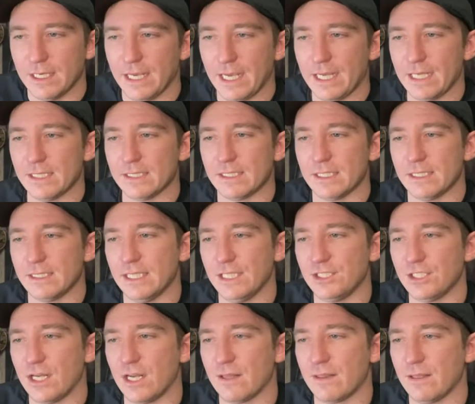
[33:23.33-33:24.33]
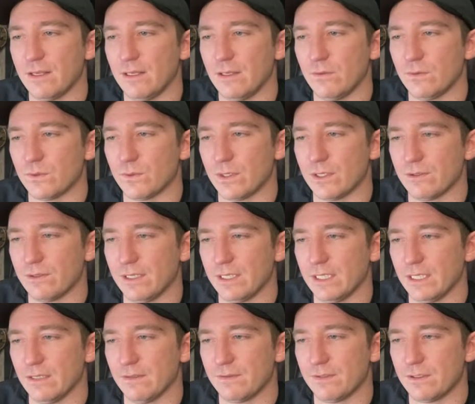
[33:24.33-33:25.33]
Aiden says, Hey, Jonathan, I was wondering
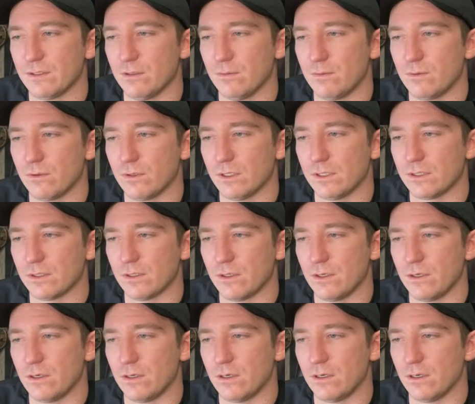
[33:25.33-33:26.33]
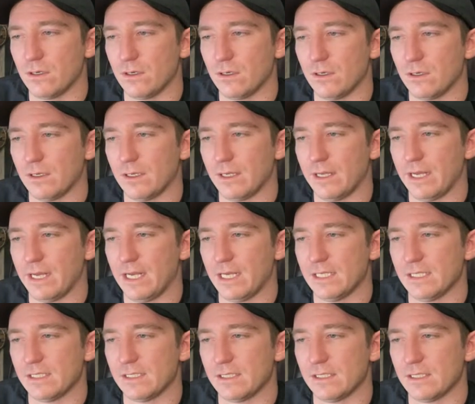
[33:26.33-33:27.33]
if snowboards are
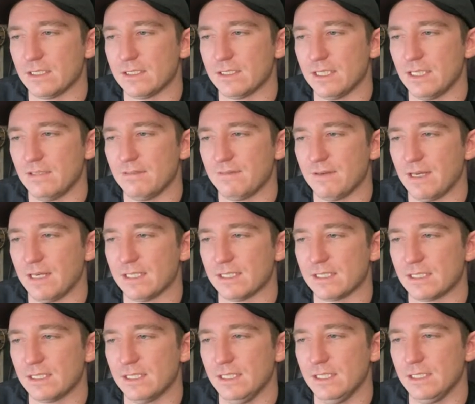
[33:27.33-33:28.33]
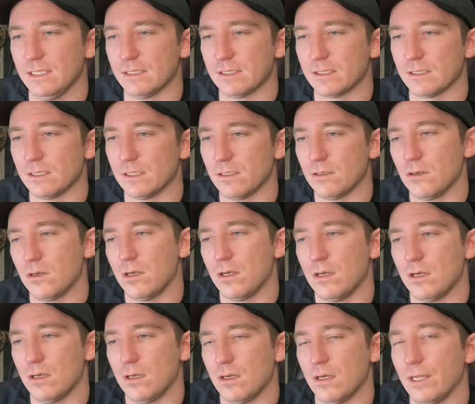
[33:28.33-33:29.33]
as safe as skis.
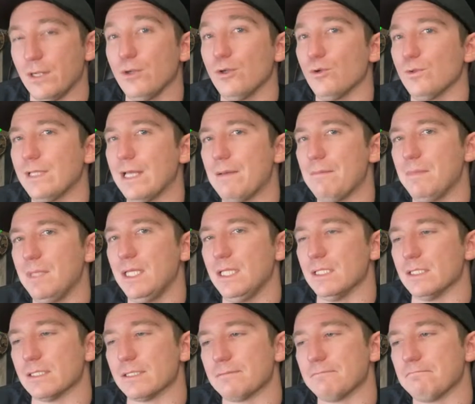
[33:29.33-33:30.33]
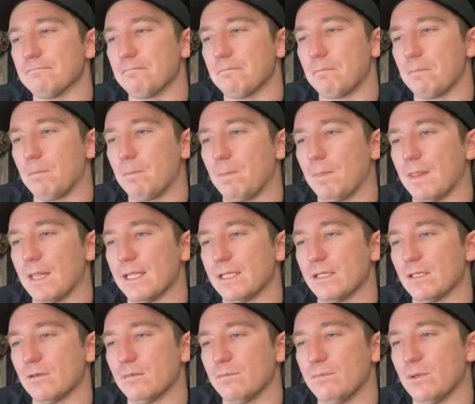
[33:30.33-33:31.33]
I don't know what that means. I think
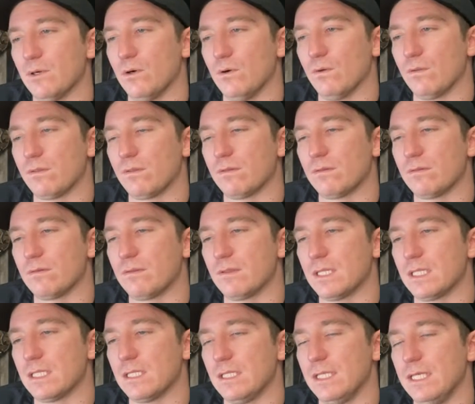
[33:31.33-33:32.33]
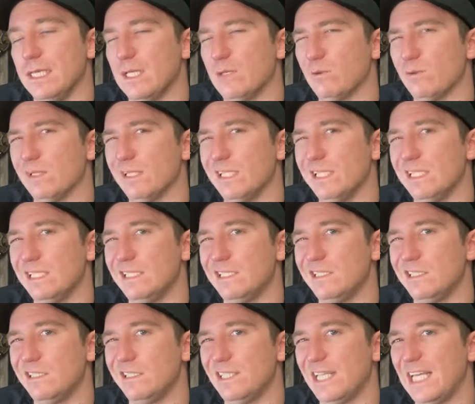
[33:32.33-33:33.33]
mean, they're both equally
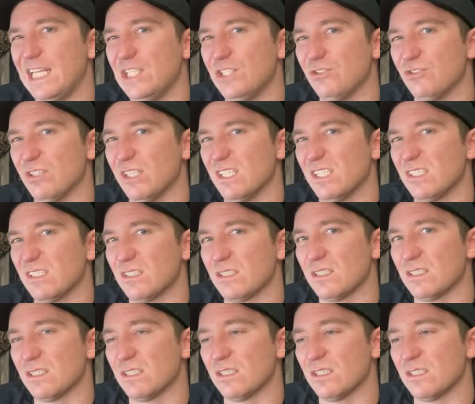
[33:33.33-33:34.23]
dangerous.